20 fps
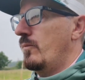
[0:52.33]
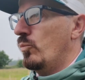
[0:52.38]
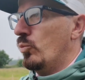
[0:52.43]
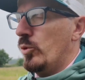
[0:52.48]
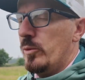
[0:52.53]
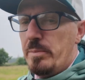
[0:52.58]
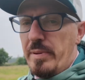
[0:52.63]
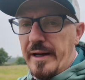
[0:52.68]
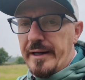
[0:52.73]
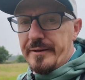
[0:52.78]

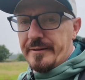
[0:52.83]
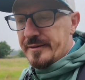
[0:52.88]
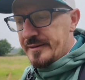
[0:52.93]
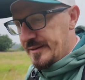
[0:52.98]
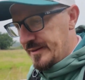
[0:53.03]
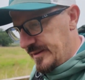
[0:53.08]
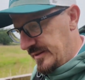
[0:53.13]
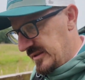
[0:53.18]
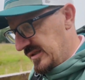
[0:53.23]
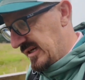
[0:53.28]

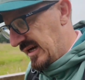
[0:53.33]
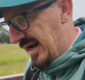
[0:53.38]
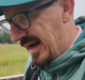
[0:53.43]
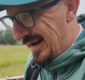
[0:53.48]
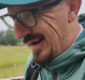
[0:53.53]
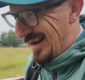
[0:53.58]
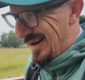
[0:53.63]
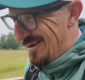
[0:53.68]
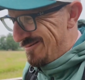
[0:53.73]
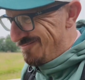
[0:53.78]
woodpeckers,
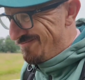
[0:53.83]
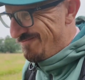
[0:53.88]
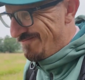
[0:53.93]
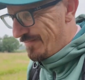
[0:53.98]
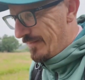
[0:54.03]
and then